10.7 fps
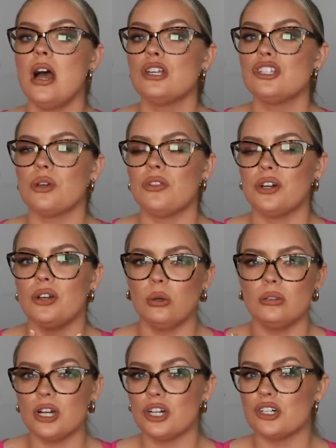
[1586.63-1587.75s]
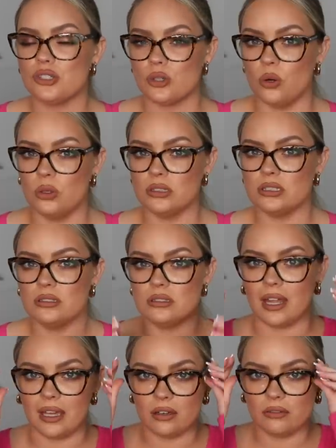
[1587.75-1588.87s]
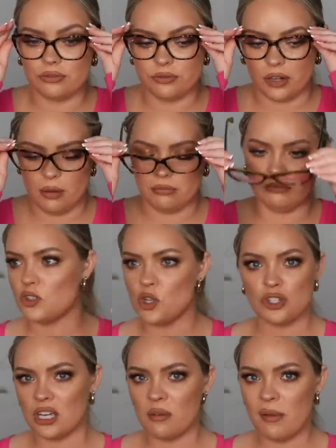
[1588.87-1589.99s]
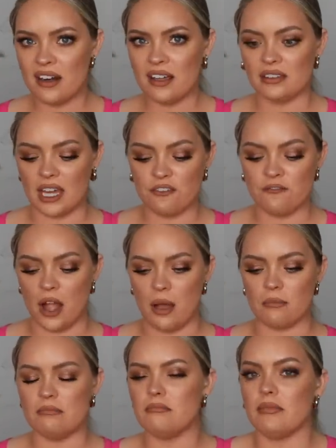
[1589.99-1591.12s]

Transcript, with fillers: So they're no longer sold like from Dolce & Gabbana and like from,